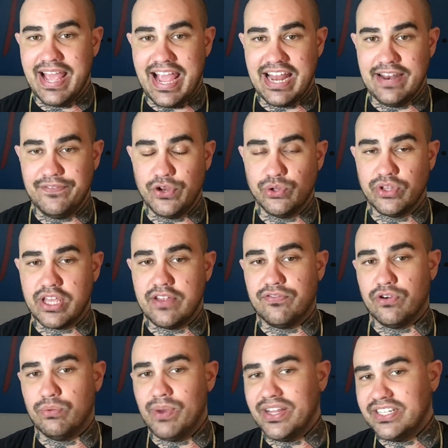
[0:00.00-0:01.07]
And if you're looking
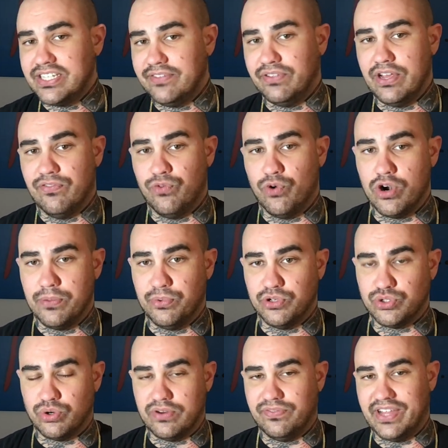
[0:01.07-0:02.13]
for a relatively affordable,
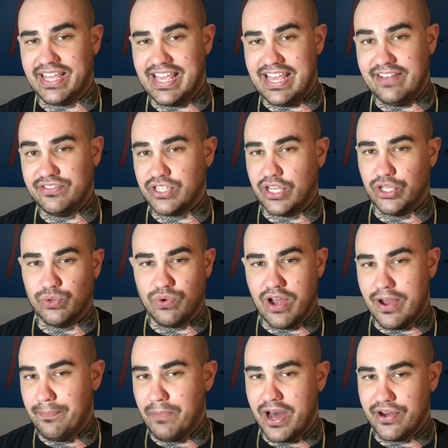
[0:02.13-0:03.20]
sort of like Yves Saint
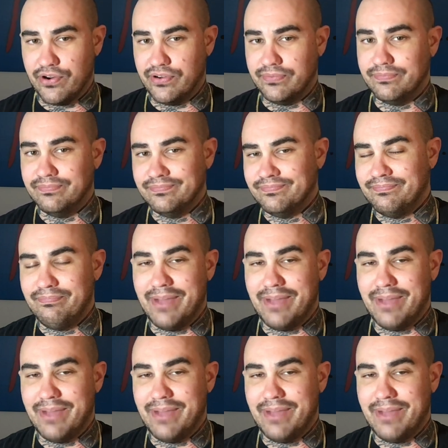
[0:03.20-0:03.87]
Laurent, modern,